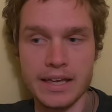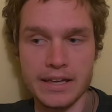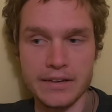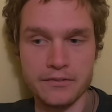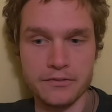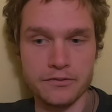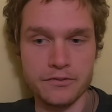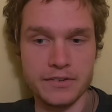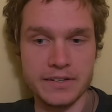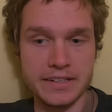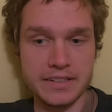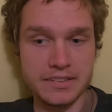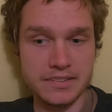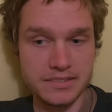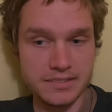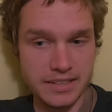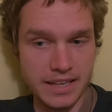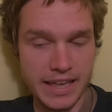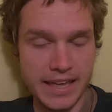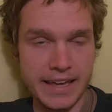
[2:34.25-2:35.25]

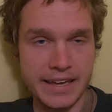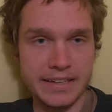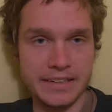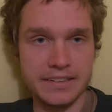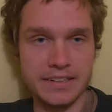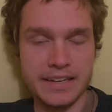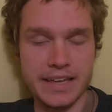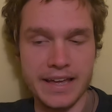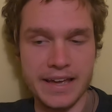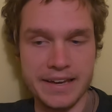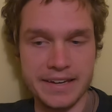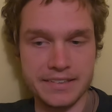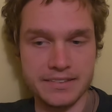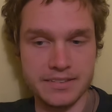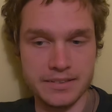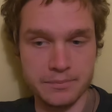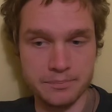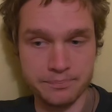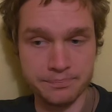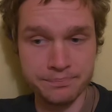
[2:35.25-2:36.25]
Halfways and
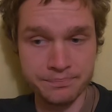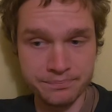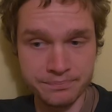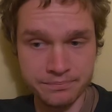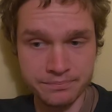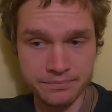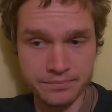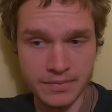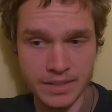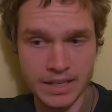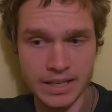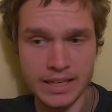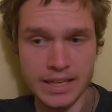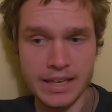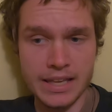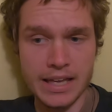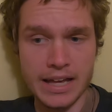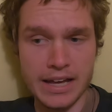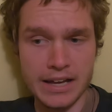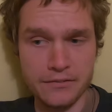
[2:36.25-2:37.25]
Azam.
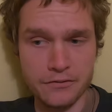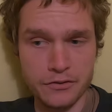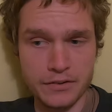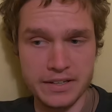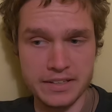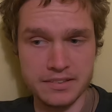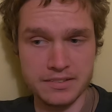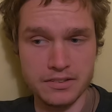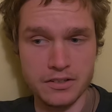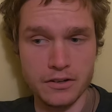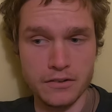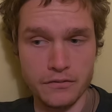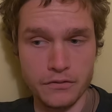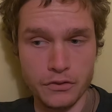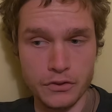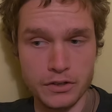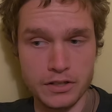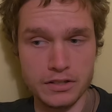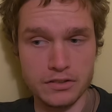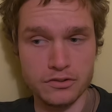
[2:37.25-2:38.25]
Halfways got
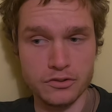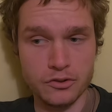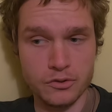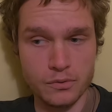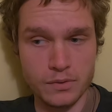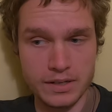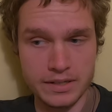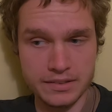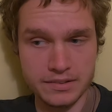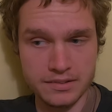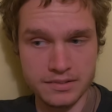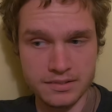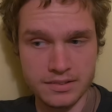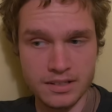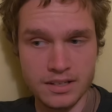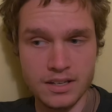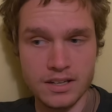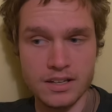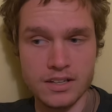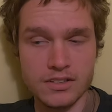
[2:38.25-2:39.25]
32 ones,
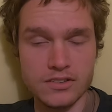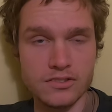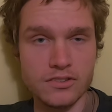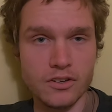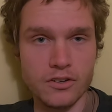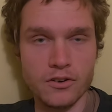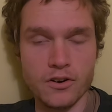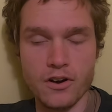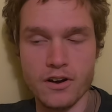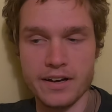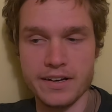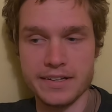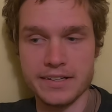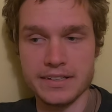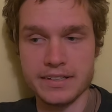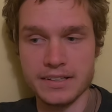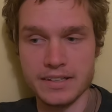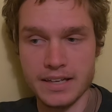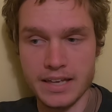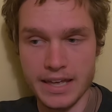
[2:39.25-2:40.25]
Sohail
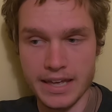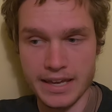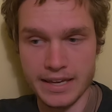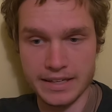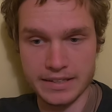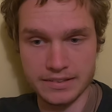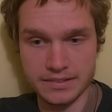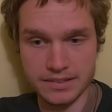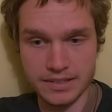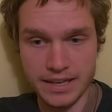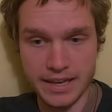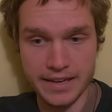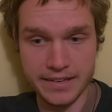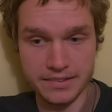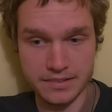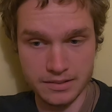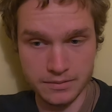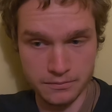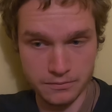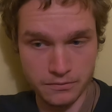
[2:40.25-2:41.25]
and
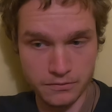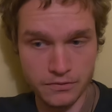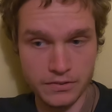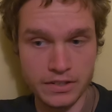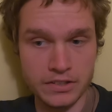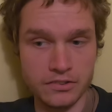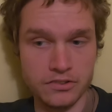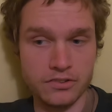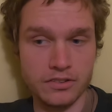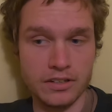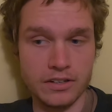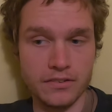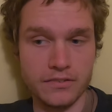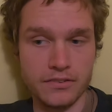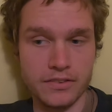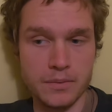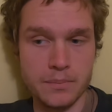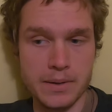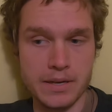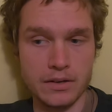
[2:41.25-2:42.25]
Azam finishing
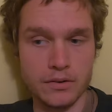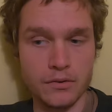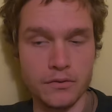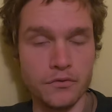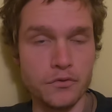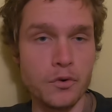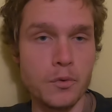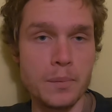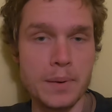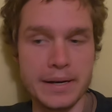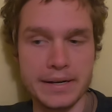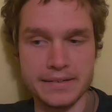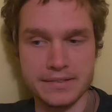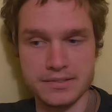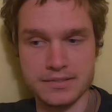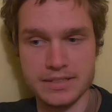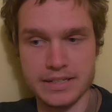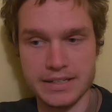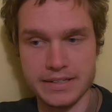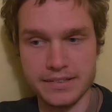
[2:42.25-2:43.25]
off the battle for
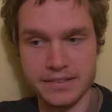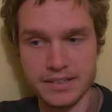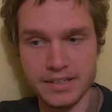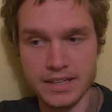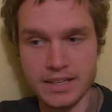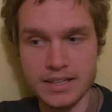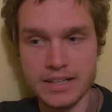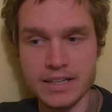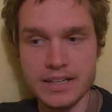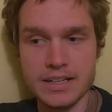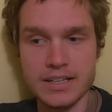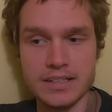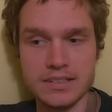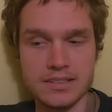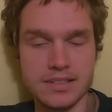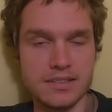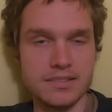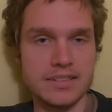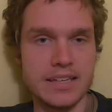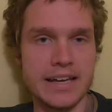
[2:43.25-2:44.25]
Pakistan,
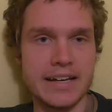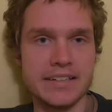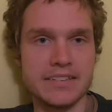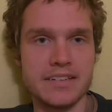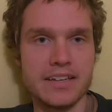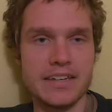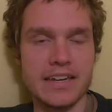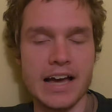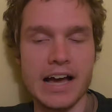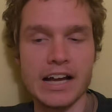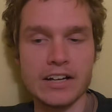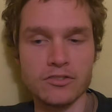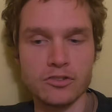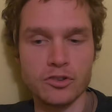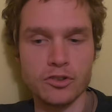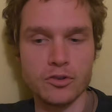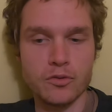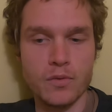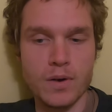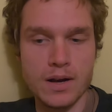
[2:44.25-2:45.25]
68 and
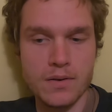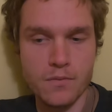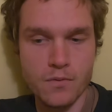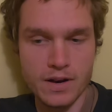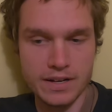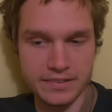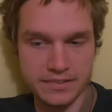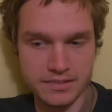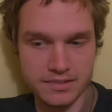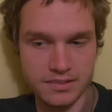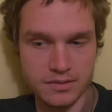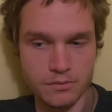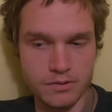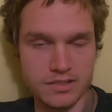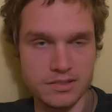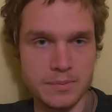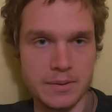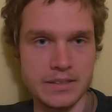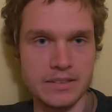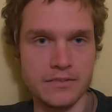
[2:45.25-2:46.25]
101 ones
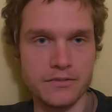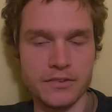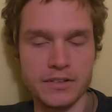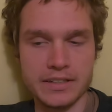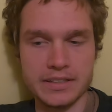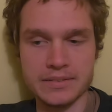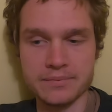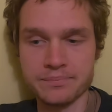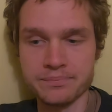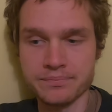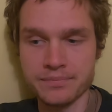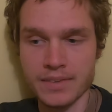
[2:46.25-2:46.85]
respectively,